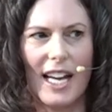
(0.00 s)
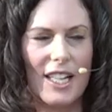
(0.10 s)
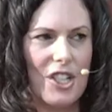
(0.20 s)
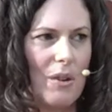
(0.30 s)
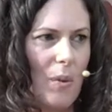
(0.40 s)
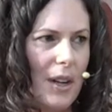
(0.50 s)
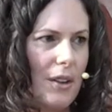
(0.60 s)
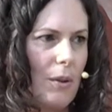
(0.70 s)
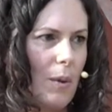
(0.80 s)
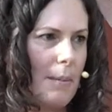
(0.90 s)
I actually
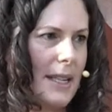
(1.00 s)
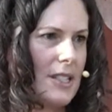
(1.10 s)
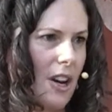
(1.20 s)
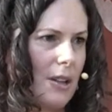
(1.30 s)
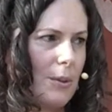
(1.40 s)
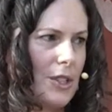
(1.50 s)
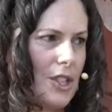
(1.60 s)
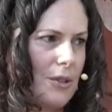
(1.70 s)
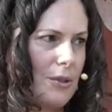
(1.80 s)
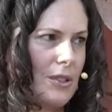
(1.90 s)
wonder what my daughter will
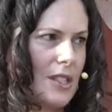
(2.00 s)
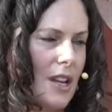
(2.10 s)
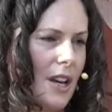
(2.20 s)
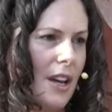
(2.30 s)
choose